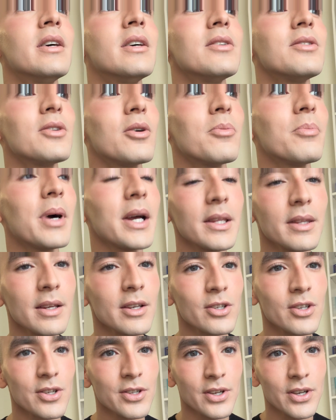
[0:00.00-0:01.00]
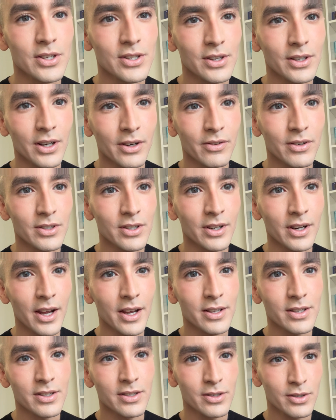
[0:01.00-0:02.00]
Don't buy things just because the covers are
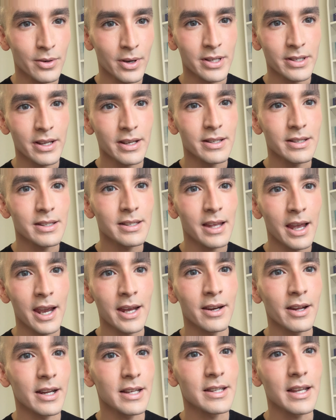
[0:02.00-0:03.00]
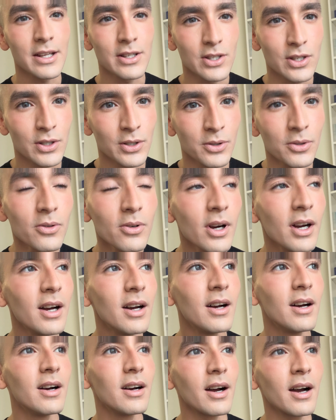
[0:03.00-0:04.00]
nice. Do as I say, not as I do.
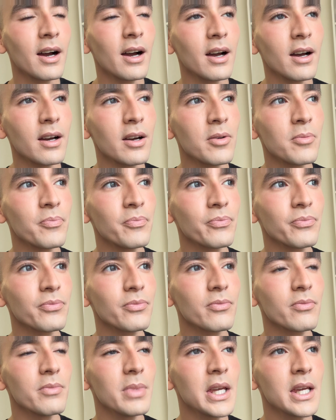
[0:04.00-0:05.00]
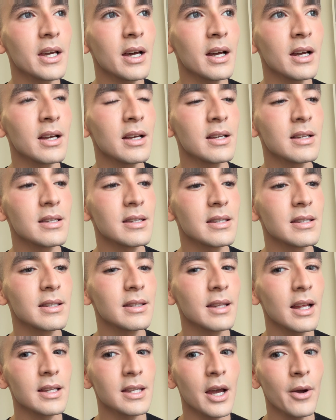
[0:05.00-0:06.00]
Because
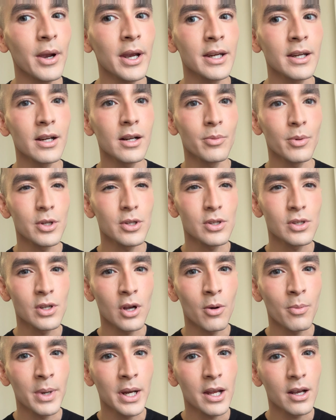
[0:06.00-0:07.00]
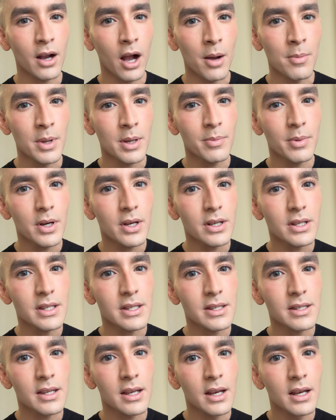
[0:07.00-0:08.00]
that's how I ended up with so many comic books.